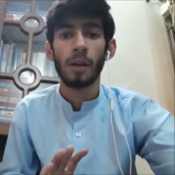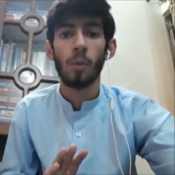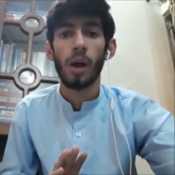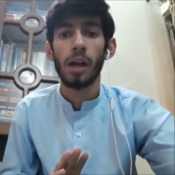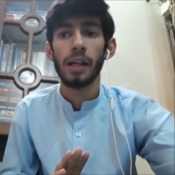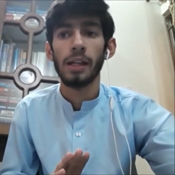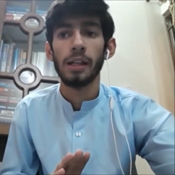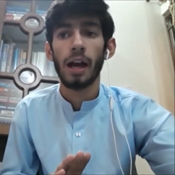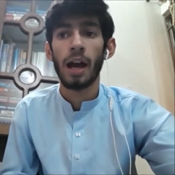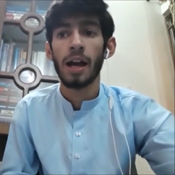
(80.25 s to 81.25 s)
while
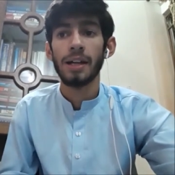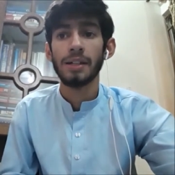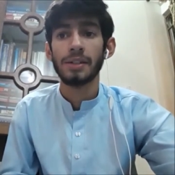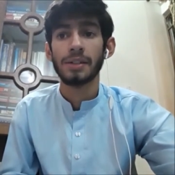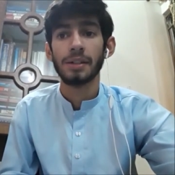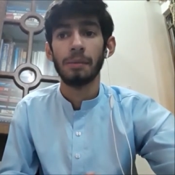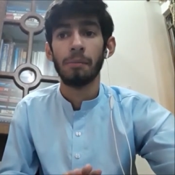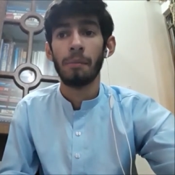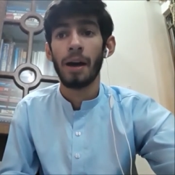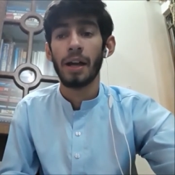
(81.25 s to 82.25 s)
IELTS
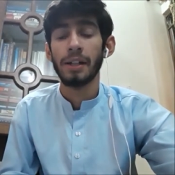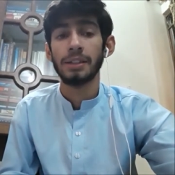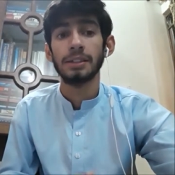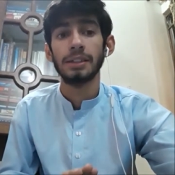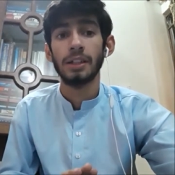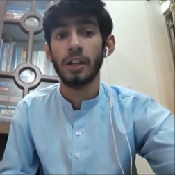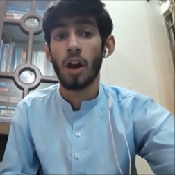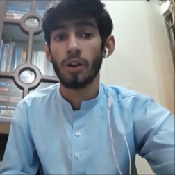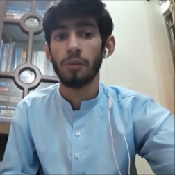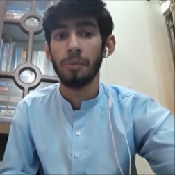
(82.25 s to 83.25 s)
might
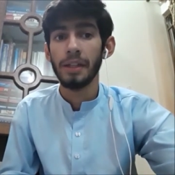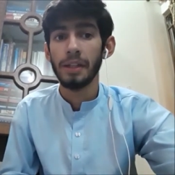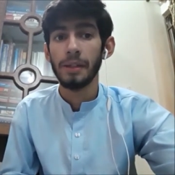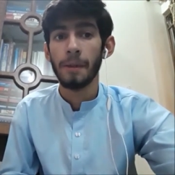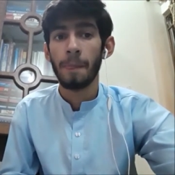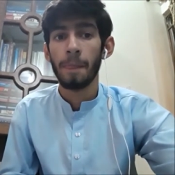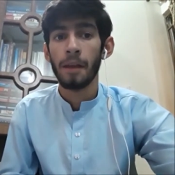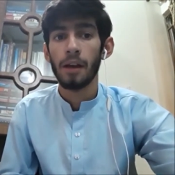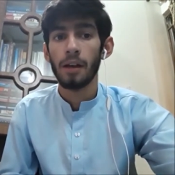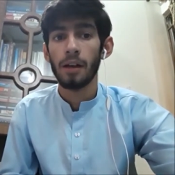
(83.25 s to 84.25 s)
not be
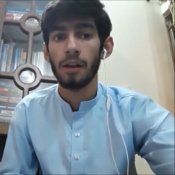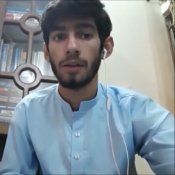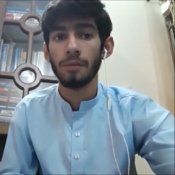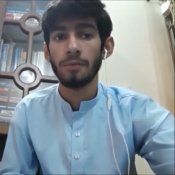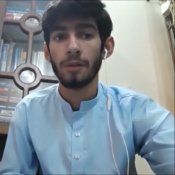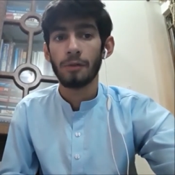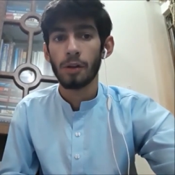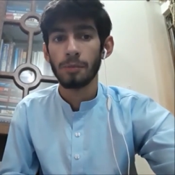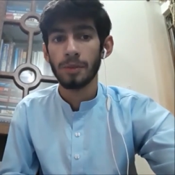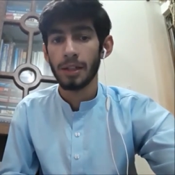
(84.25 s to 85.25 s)
uh,
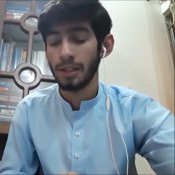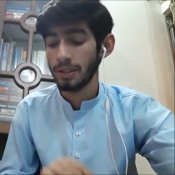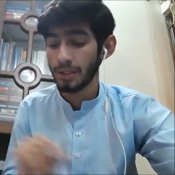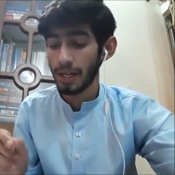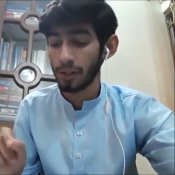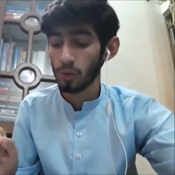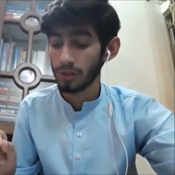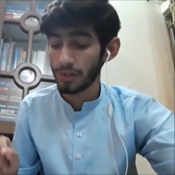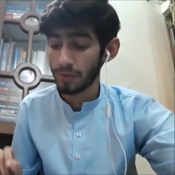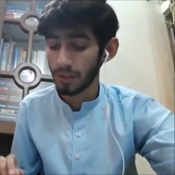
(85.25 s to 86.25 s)
from internet, I got
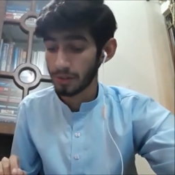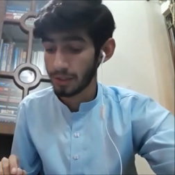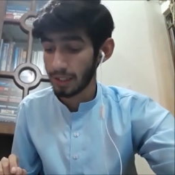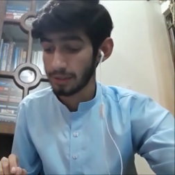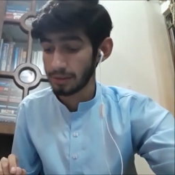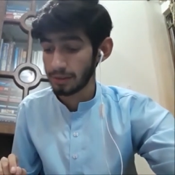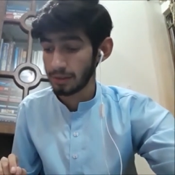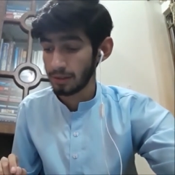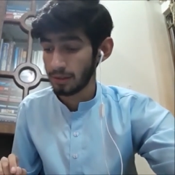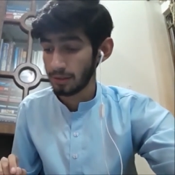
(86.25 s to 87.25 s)
this figure that
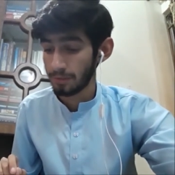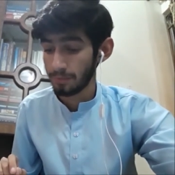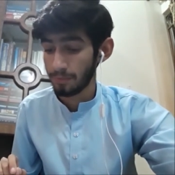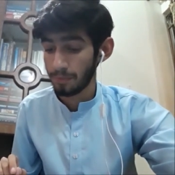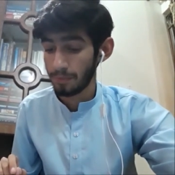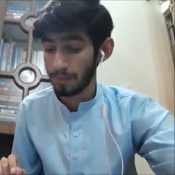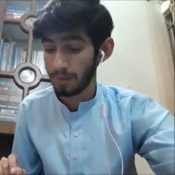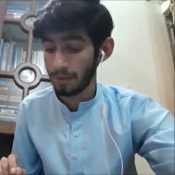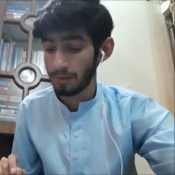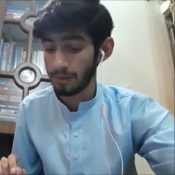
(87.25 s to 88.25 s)
um,
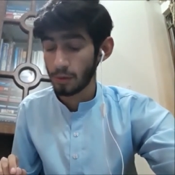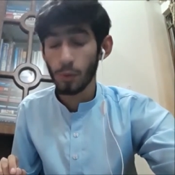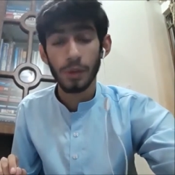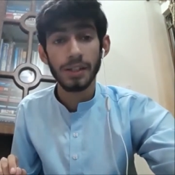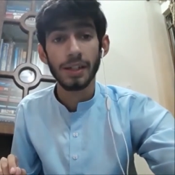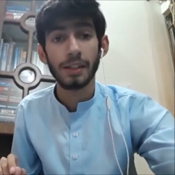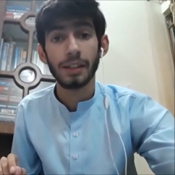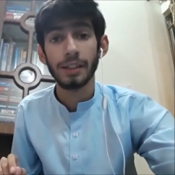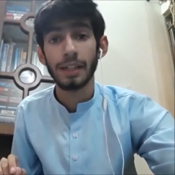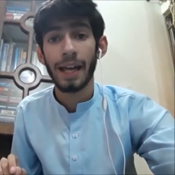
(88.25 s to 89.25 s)
TOEFL is
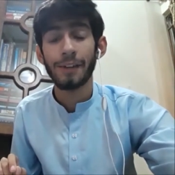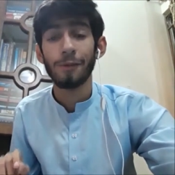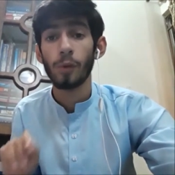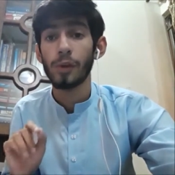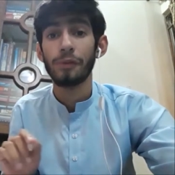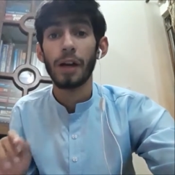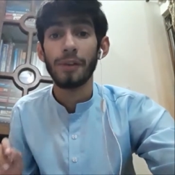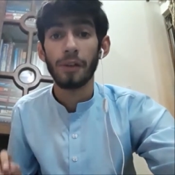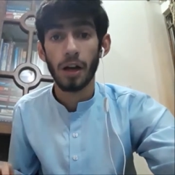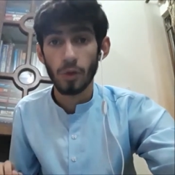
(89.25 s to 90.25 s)
conducted at
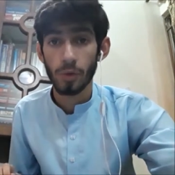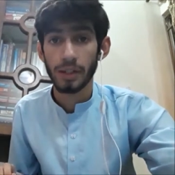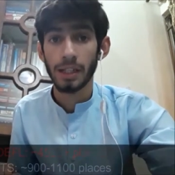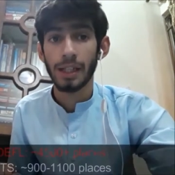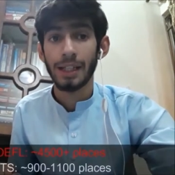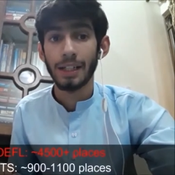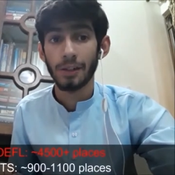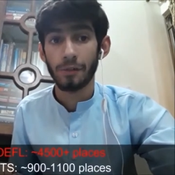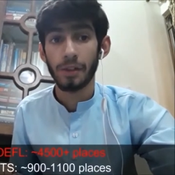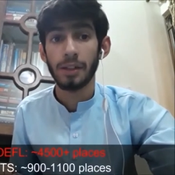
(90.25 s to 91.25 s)
4,500
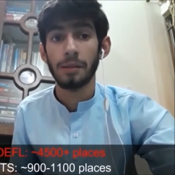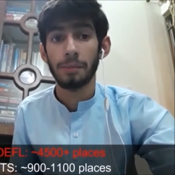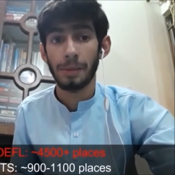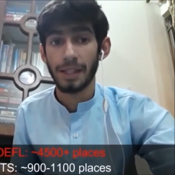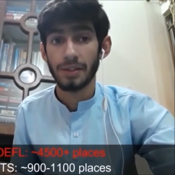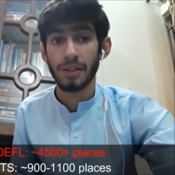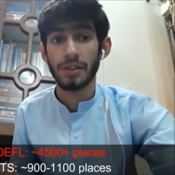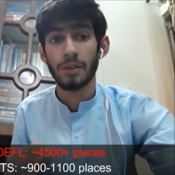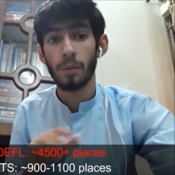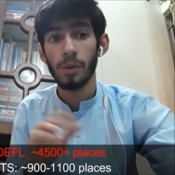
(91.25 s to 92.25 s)
different
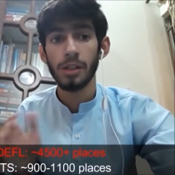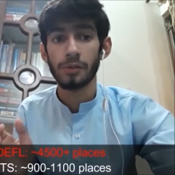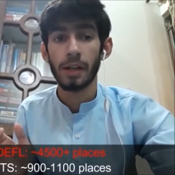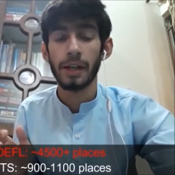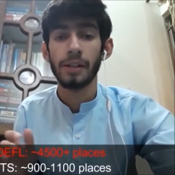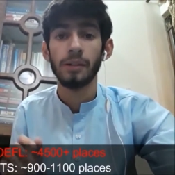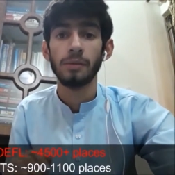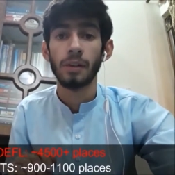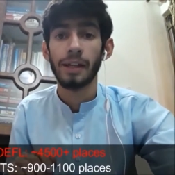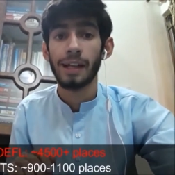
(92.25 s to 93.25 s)
places worldwide,
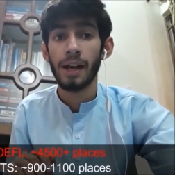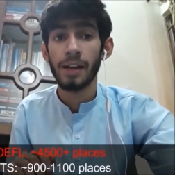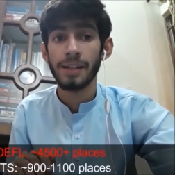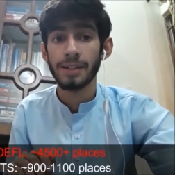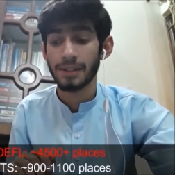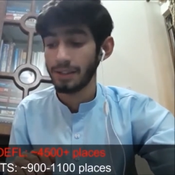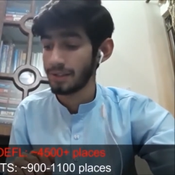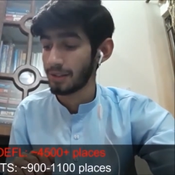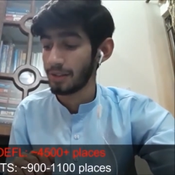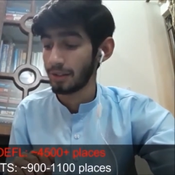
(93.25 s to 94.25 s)
while IELTS
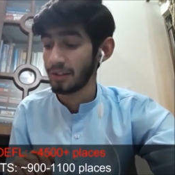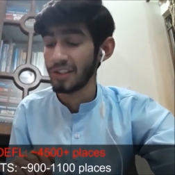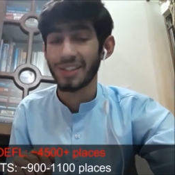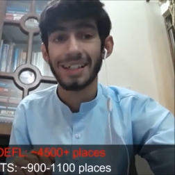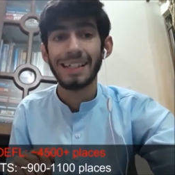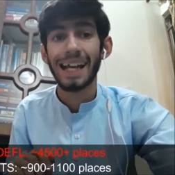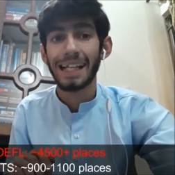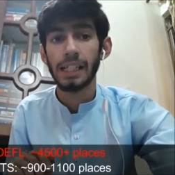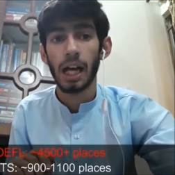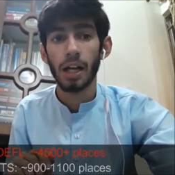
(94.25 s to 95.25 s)
is conducted just
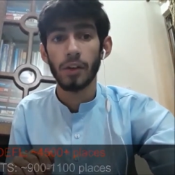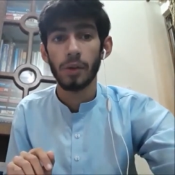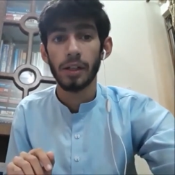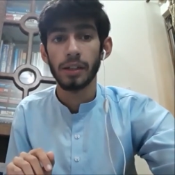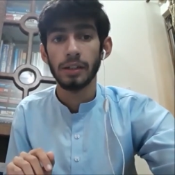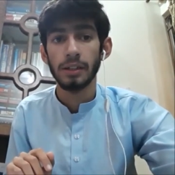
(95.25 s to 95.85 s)
900